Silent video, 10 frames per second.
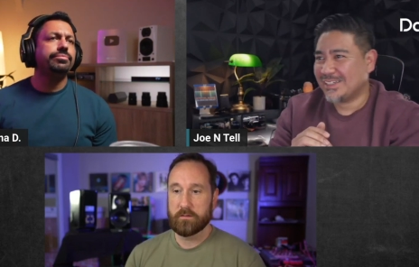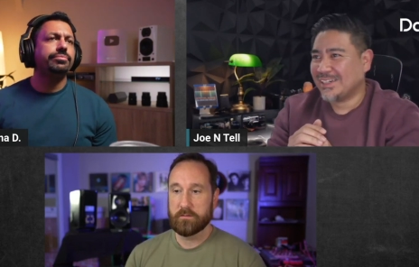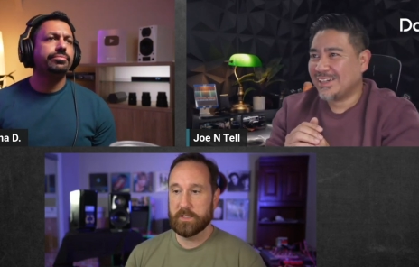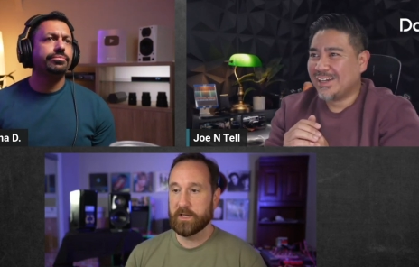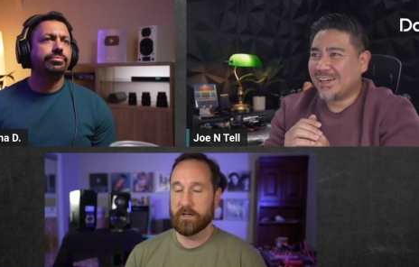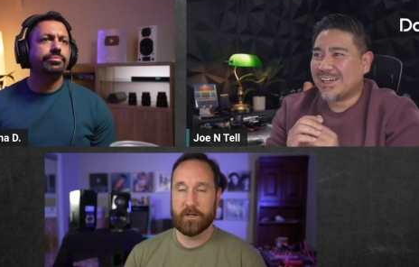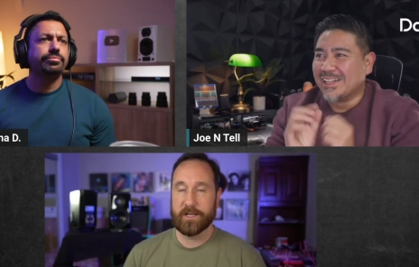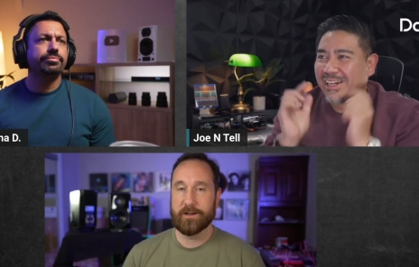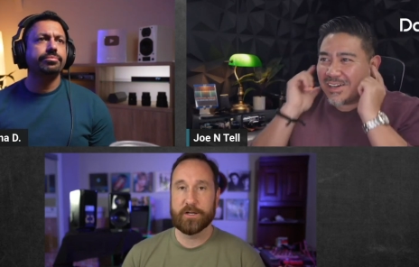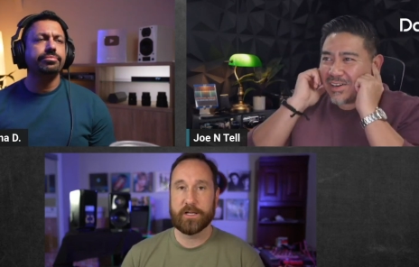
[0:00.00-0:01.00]
Speaker 1: Yeah, all, yeah,
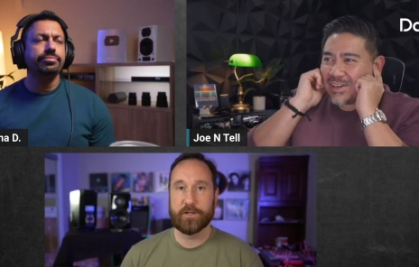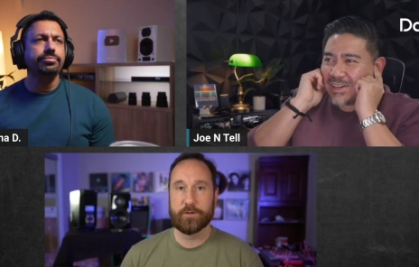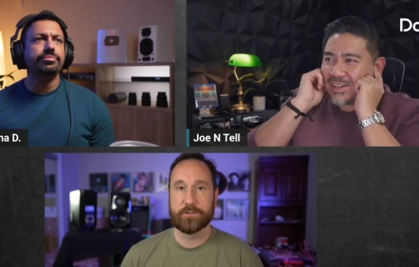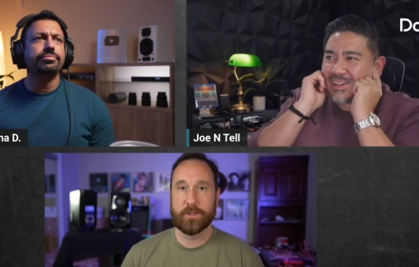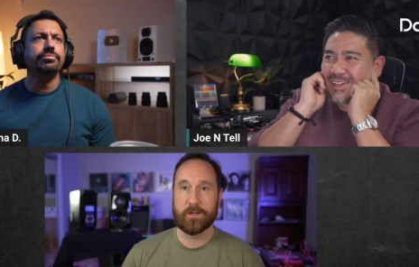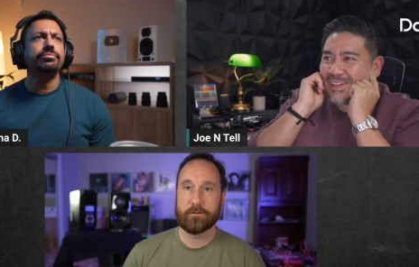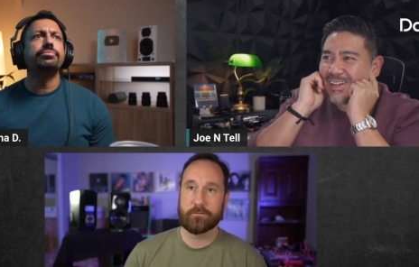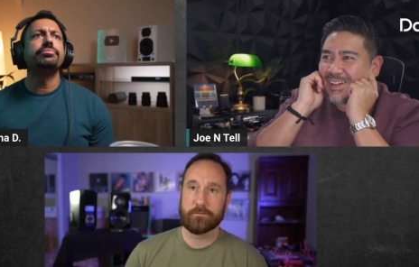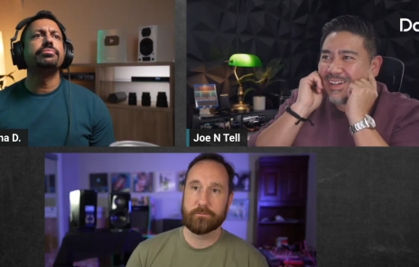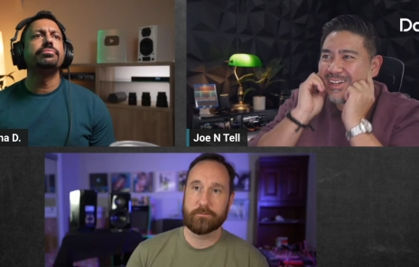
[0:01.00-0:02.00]
all you gotta
Speaker 2: do is be like,
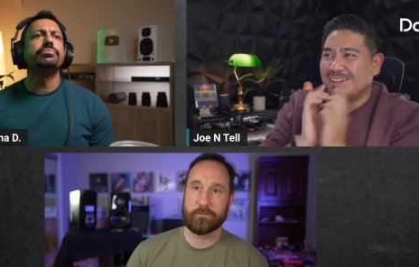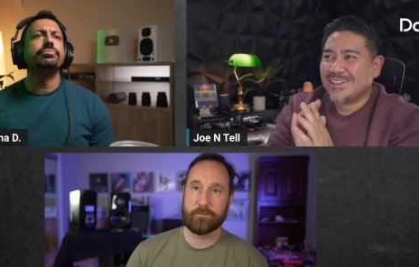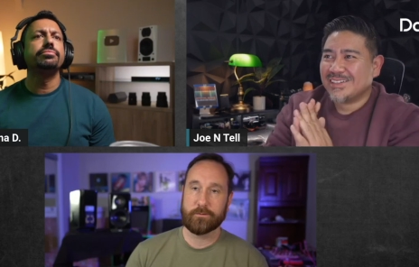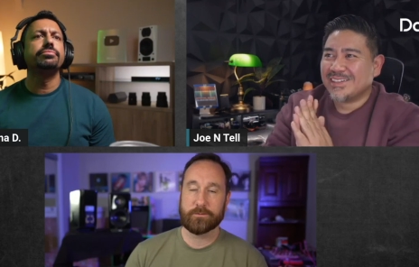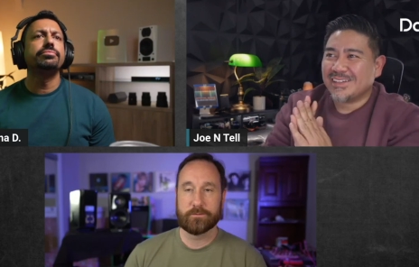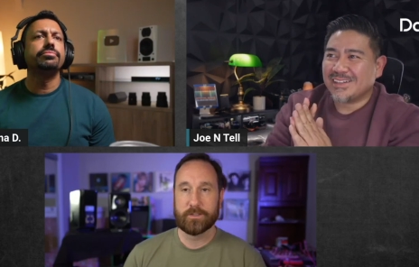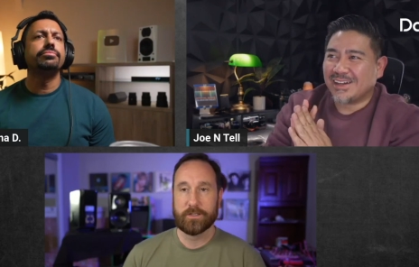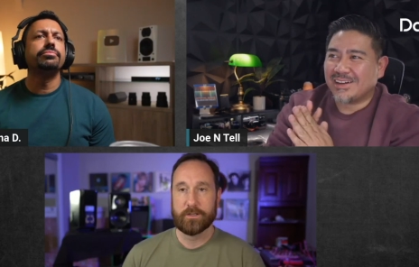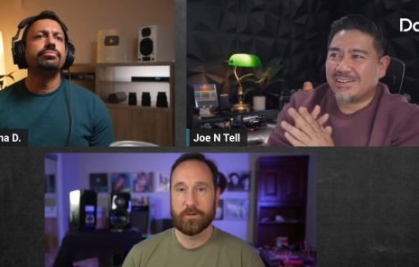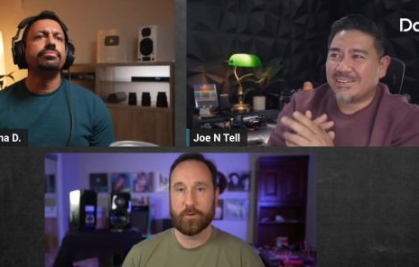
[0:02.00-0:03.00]
uh,
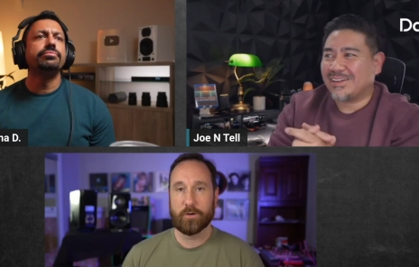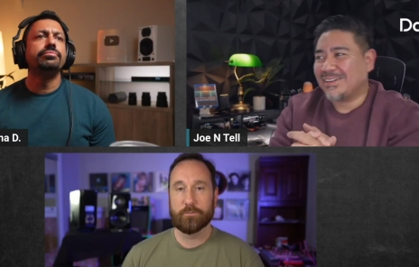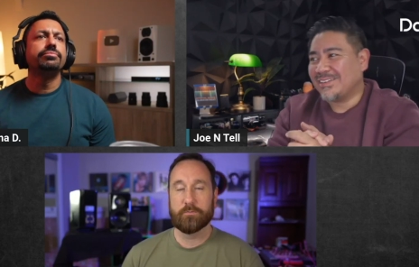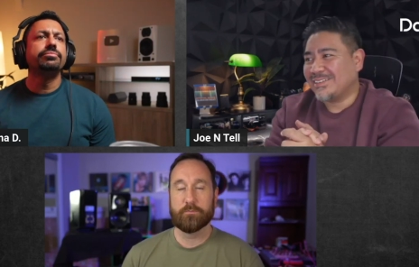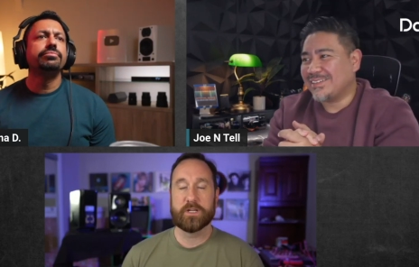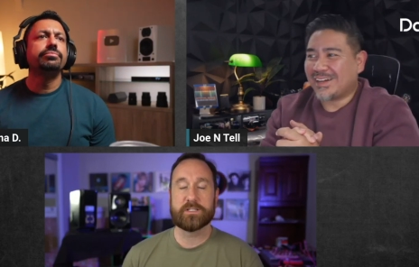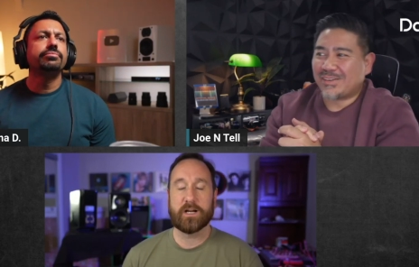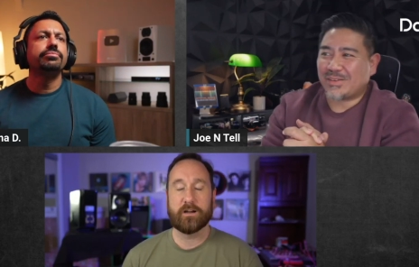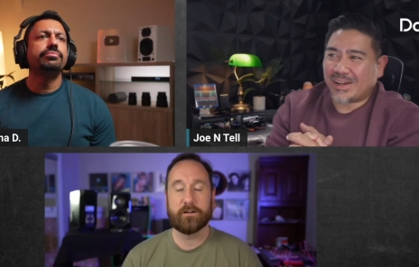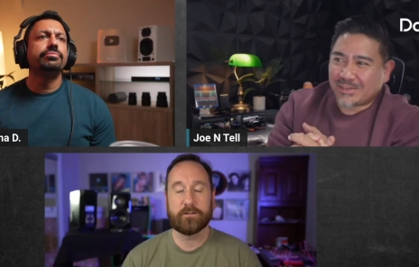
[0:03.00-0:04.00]
or uh, be
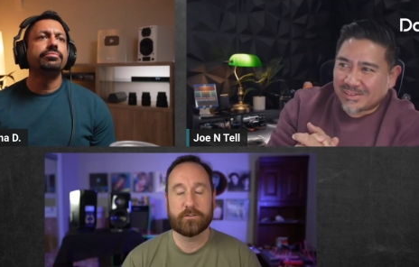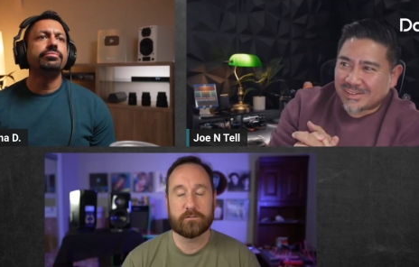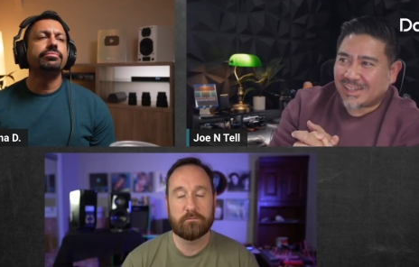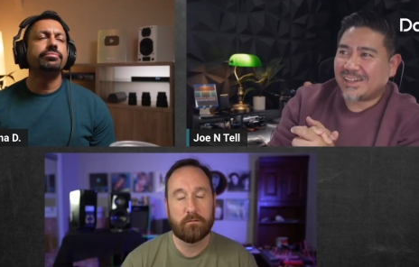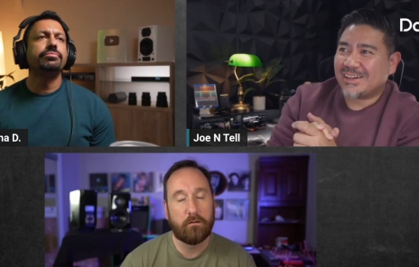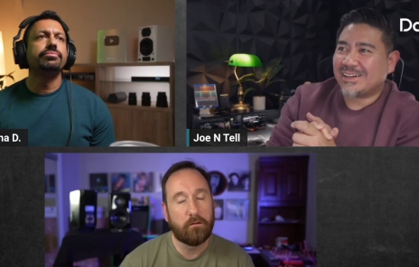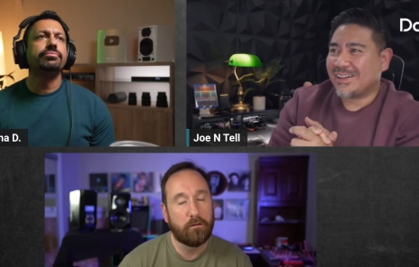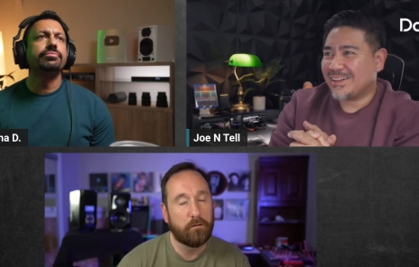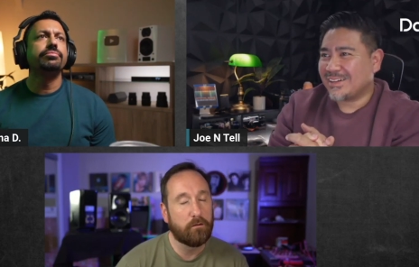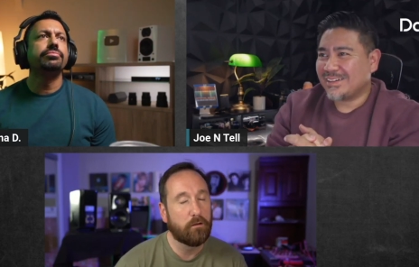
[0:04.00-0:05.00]
tired uh, and just.
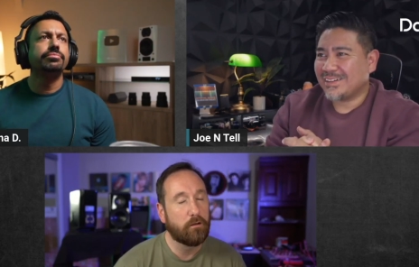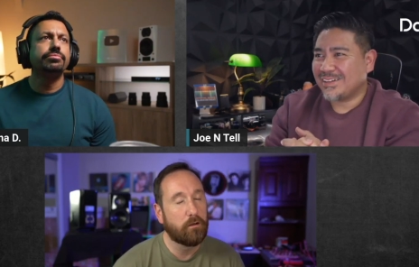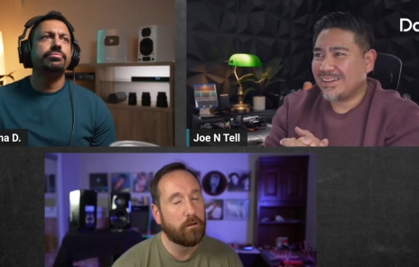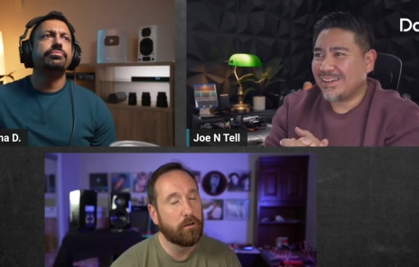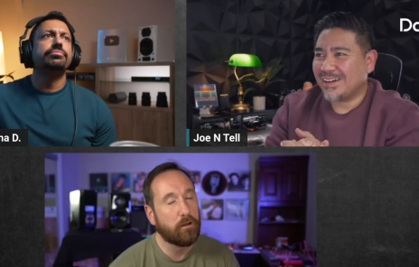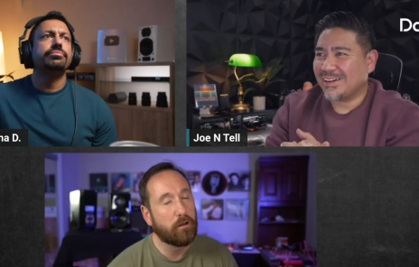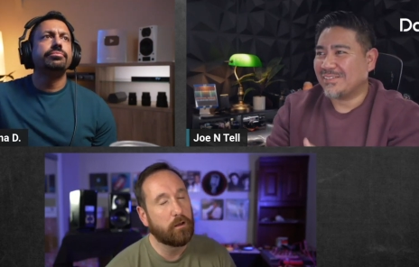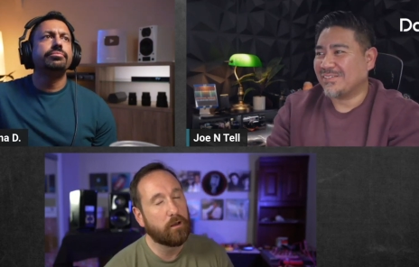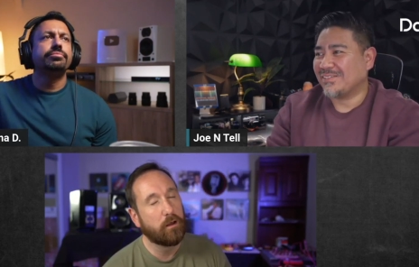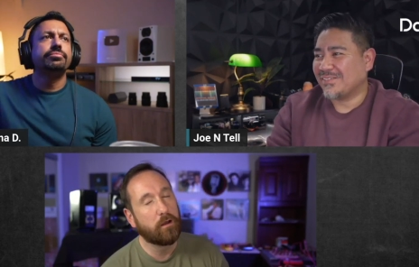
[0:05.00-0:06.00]
Yeah,
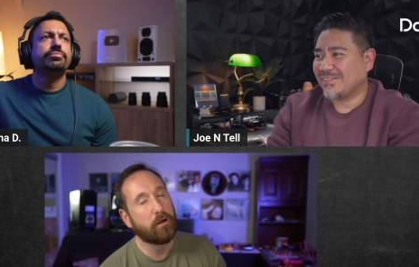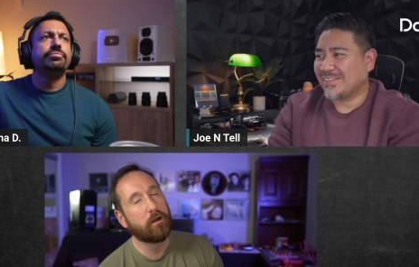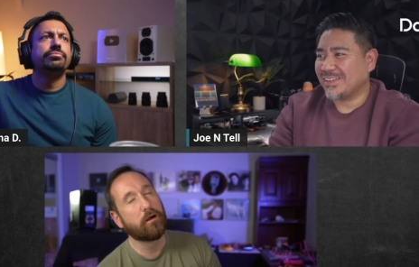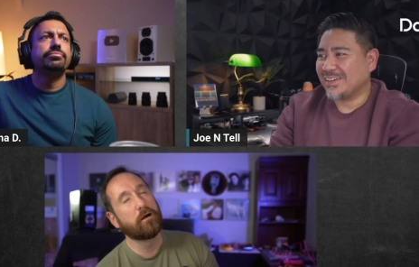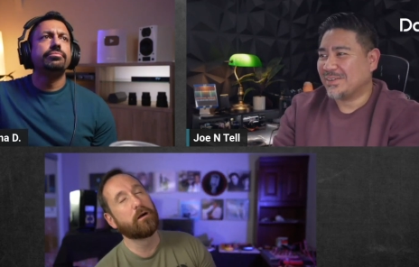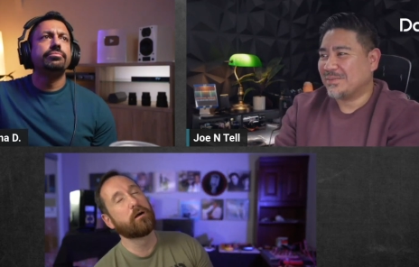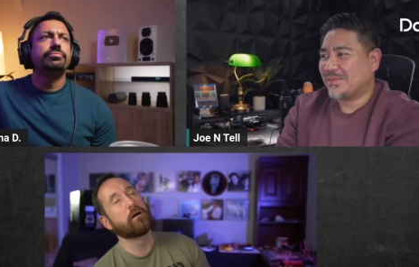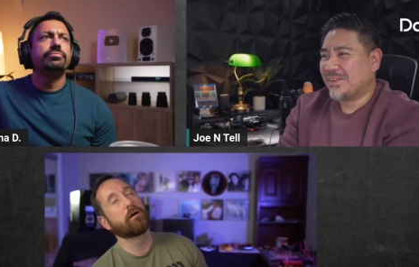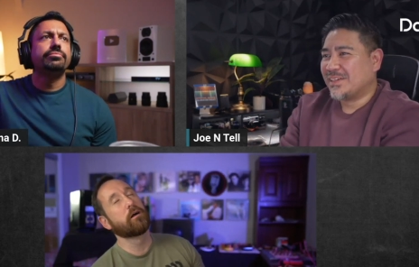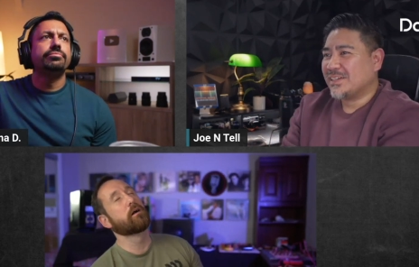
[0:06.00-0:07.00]
yep.
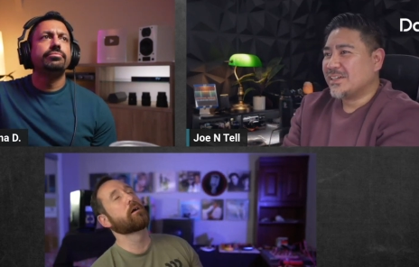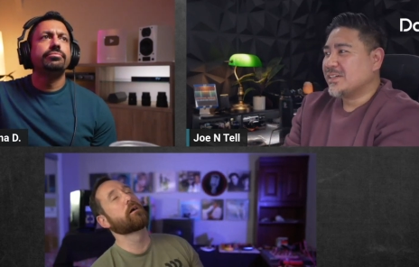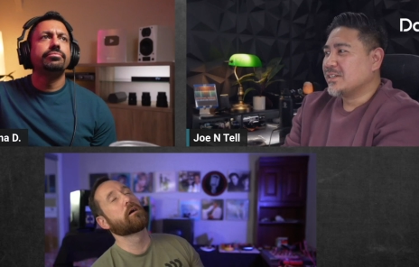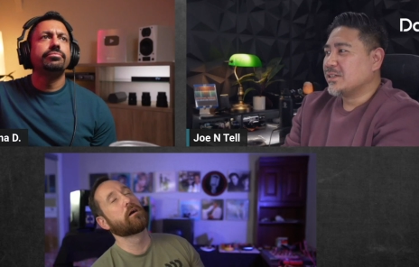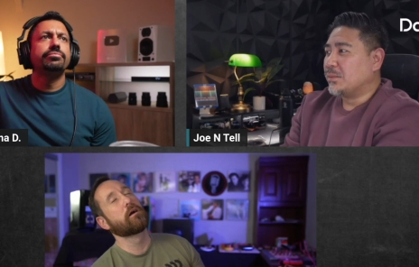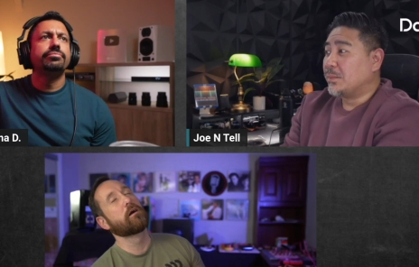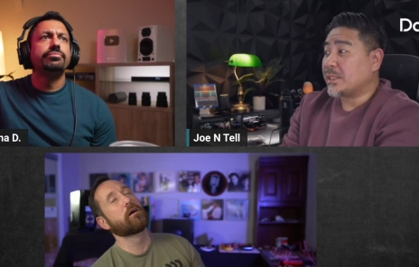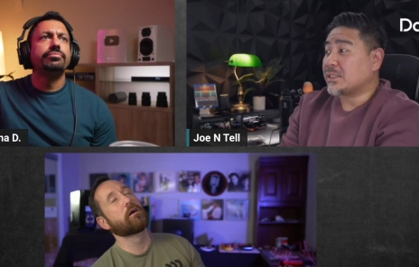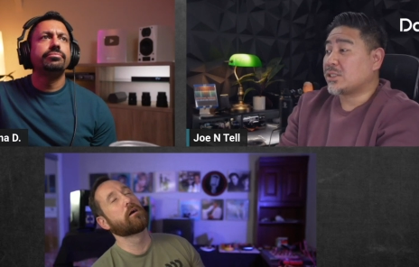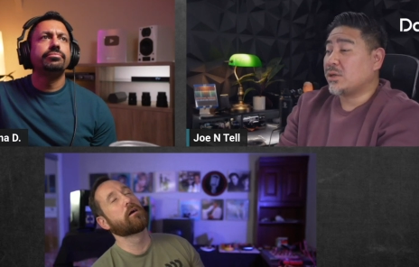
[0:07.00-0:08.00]
But
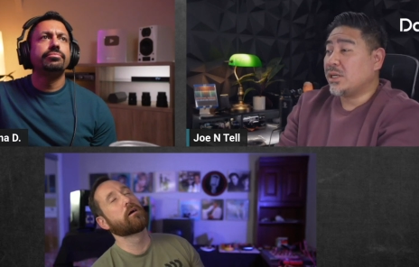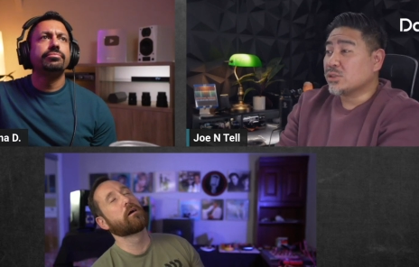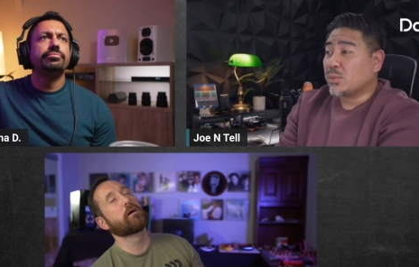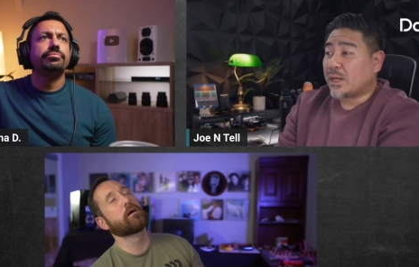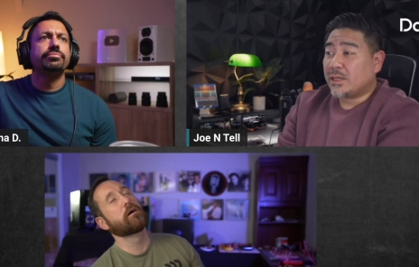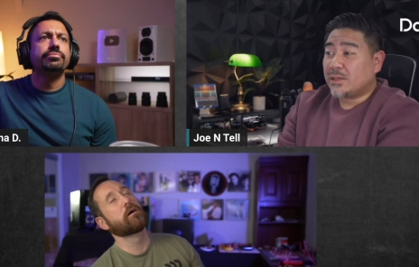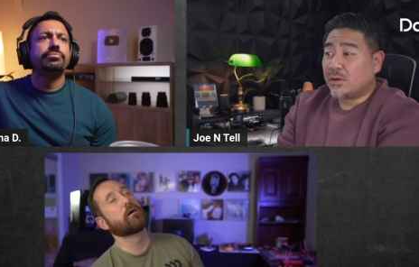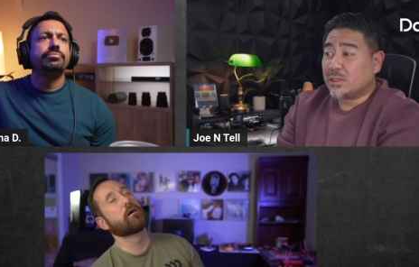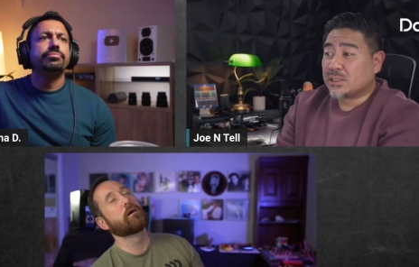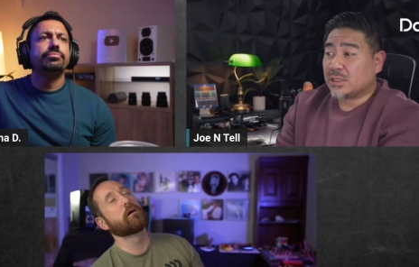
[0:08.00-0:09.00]
so here's what I
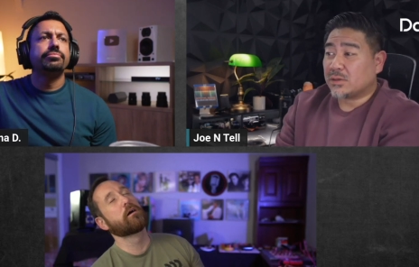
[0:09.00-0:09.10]
noticed though,